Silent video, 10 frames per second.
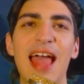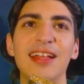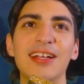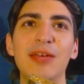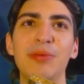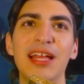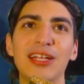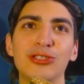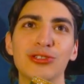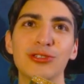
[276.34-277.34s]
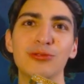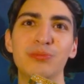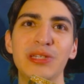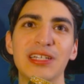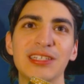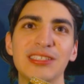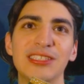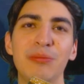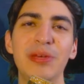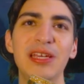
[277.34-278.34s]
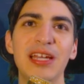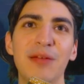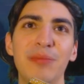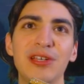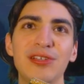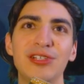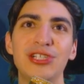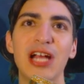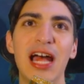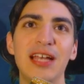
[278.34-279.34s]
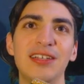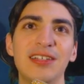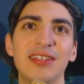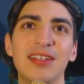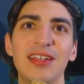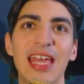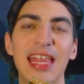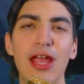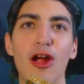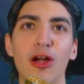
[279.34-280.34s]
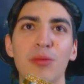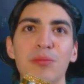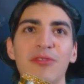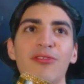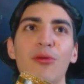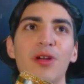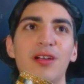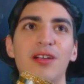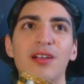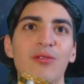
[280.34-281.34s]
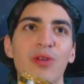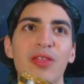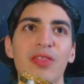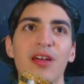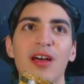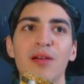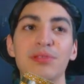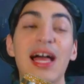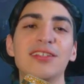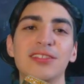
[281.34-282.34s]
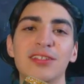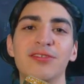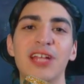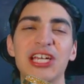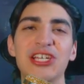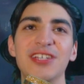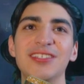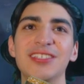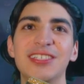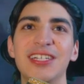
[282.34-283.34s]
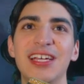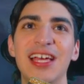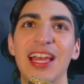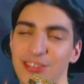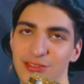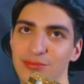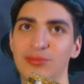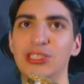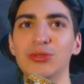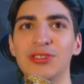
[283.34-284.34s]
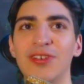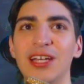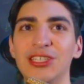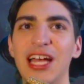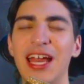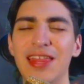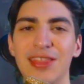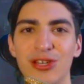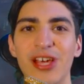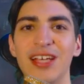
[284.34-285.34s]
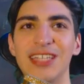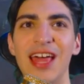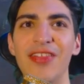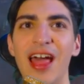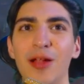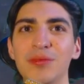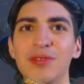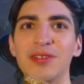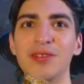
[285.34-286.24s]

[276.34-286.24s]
And they're keeping that true because Sabine had been shot in the armor before with uh, blaster deflections, and she was fine. She got hit in the chest and the helmet.